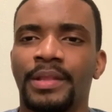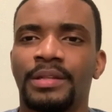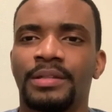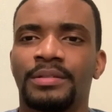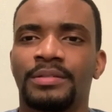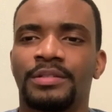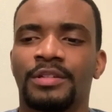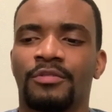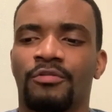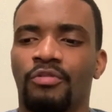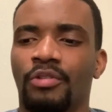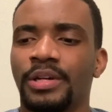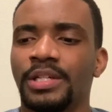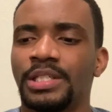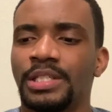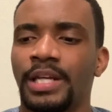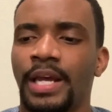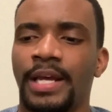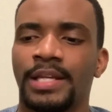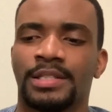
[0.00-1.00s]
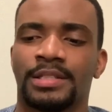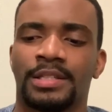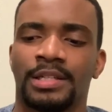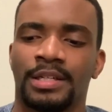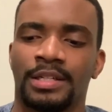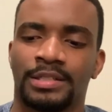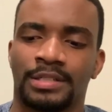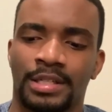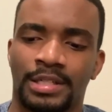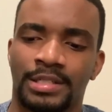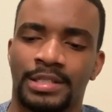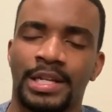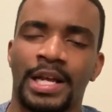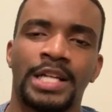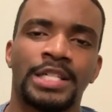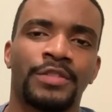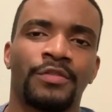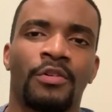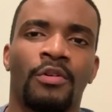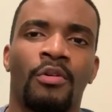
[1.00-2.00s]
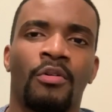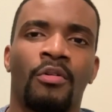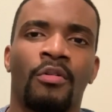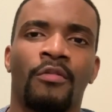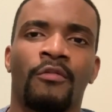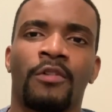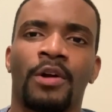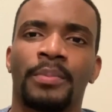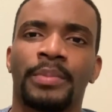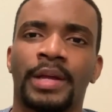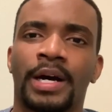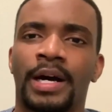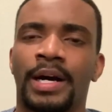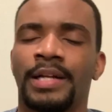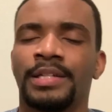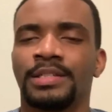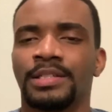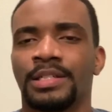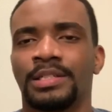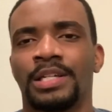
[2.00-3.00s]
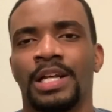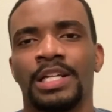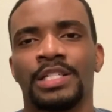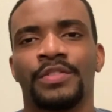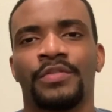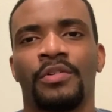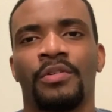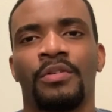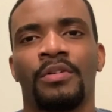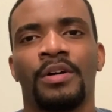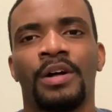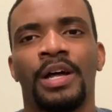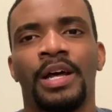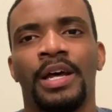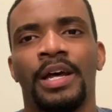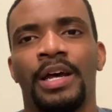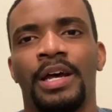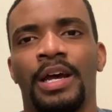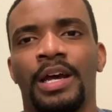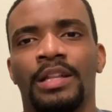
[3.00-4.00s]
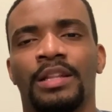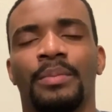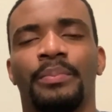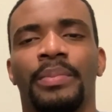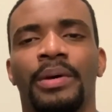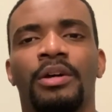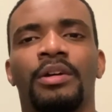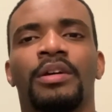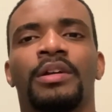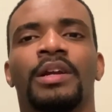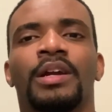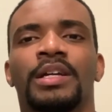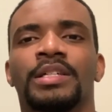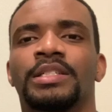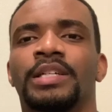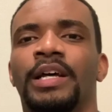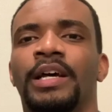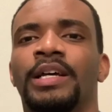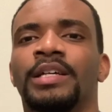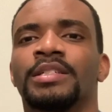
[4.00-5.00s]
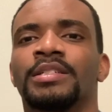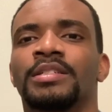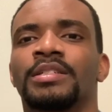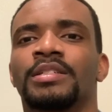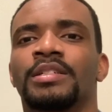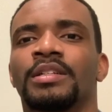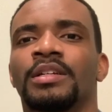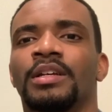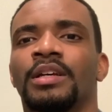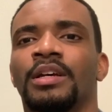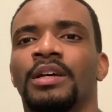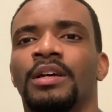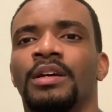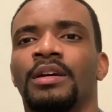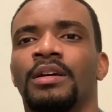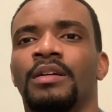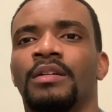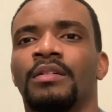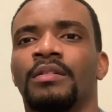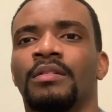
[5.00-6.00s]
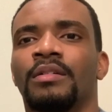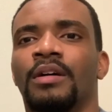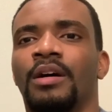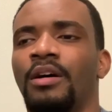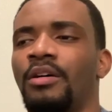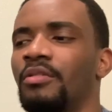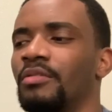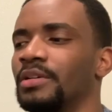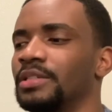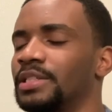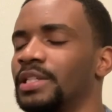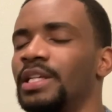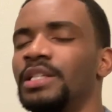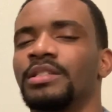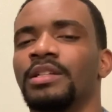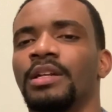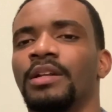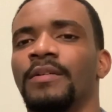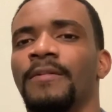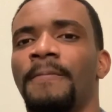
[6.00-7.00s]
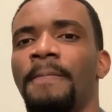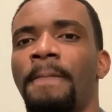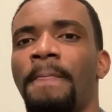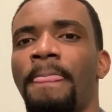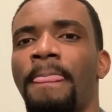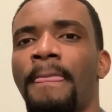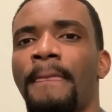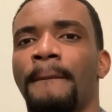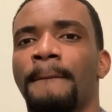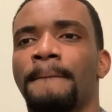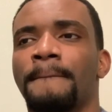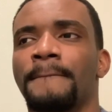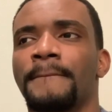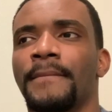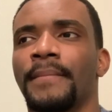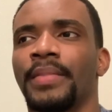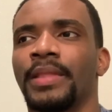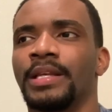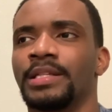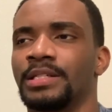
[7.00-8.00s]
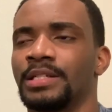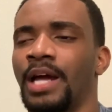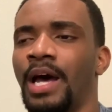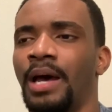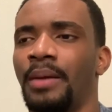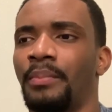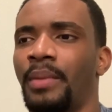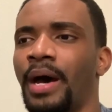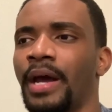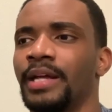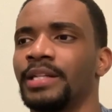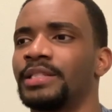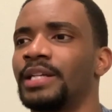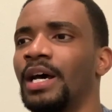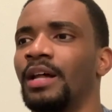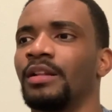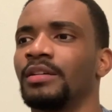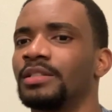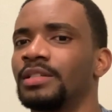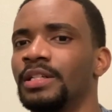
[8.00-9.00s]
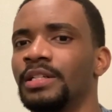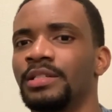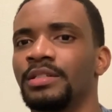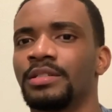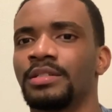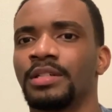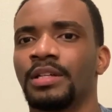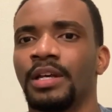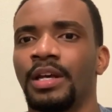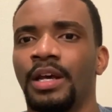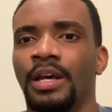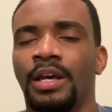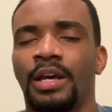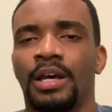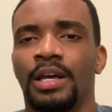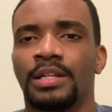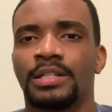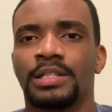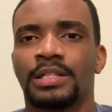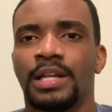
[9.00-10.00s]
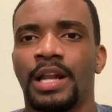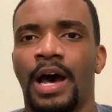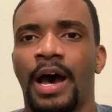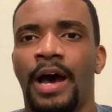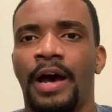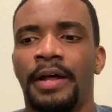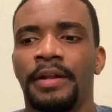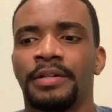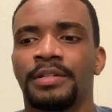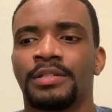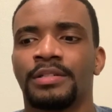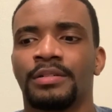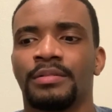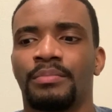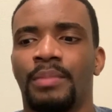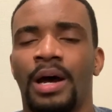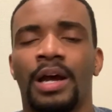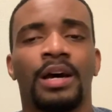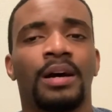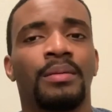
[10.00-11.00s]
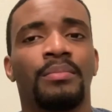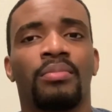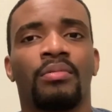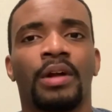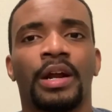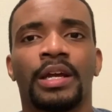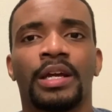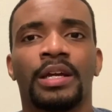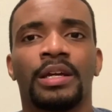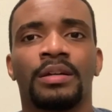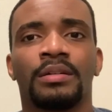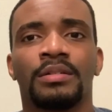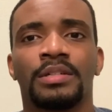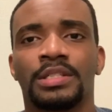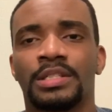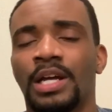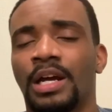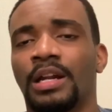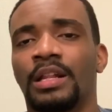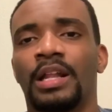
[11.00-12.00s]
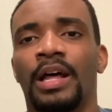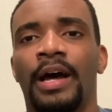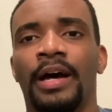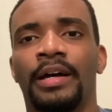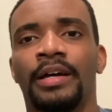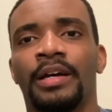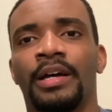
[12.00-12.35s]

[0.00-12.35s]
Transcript: differentiates the successful from the unsuccessful. And the billionaire says, "Oh, it's easy. It's not my intelligence. It's not my upbringing. It's none of that.